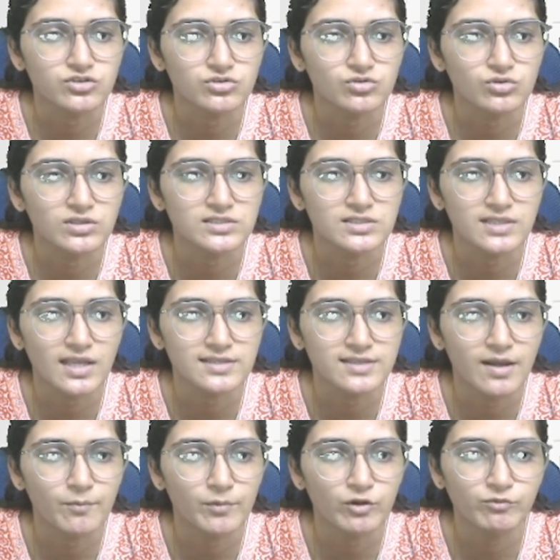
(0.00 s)
So this is
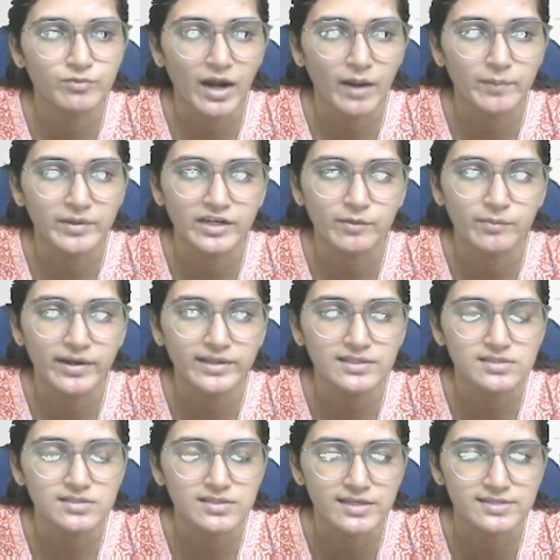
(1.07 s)
example of primary amine,
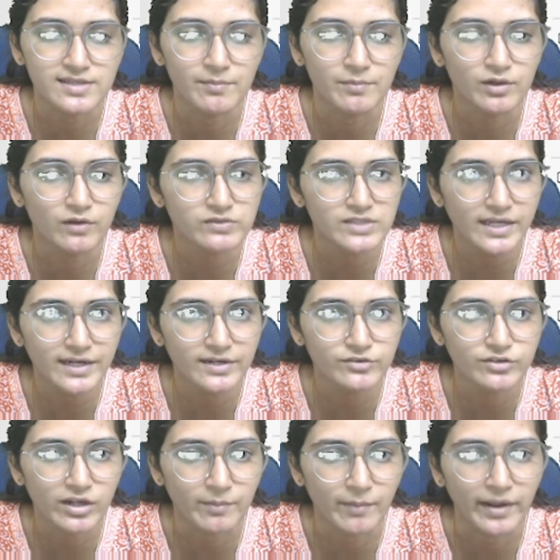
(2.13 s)
this is example of
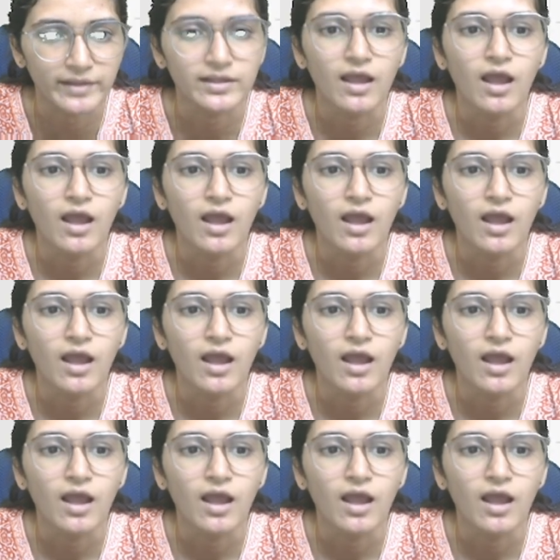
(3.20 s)
secondary amine.